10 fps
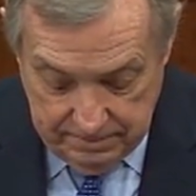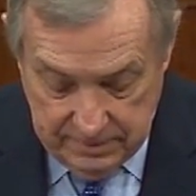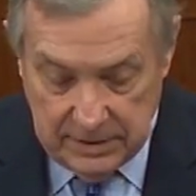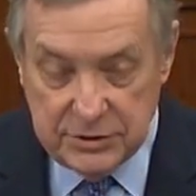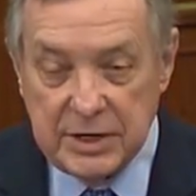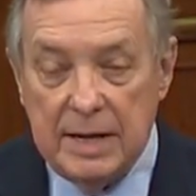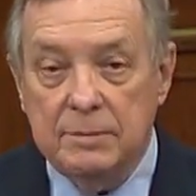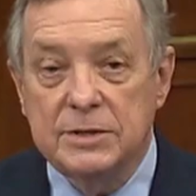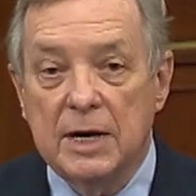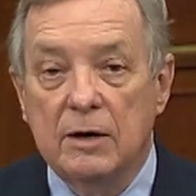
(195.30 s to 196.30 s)
The same
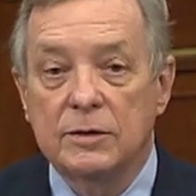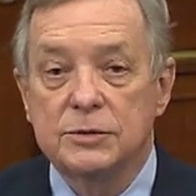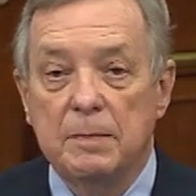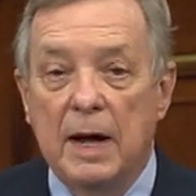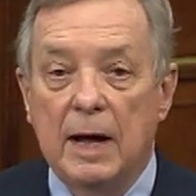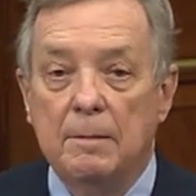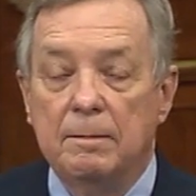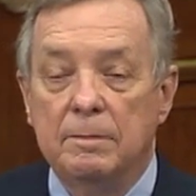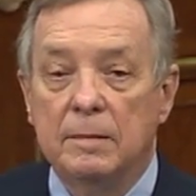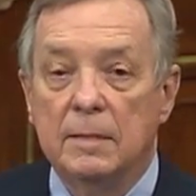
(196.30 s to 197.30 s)
terrorist mob
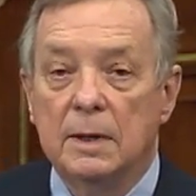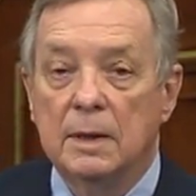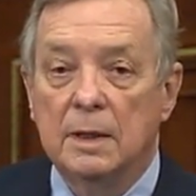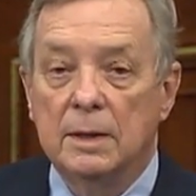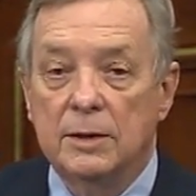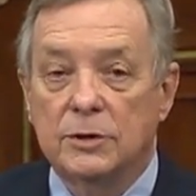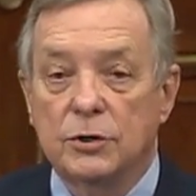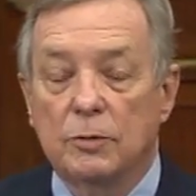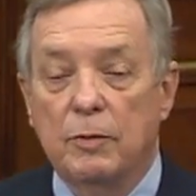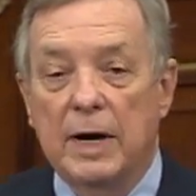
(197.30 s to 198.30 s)
that
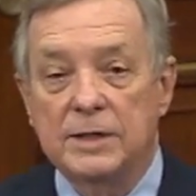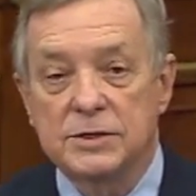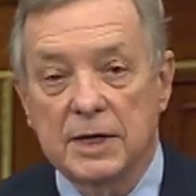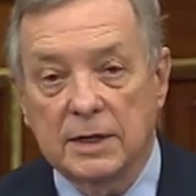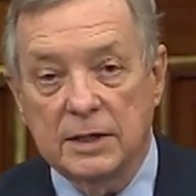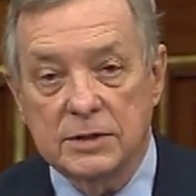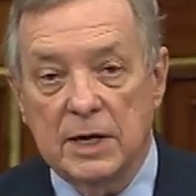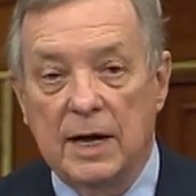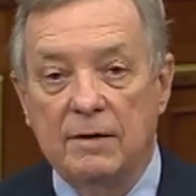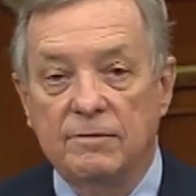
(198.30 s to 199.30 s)
took Brian Sicknick's
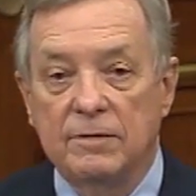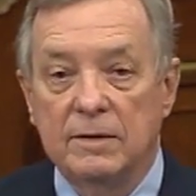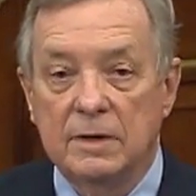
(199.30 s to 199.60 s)
life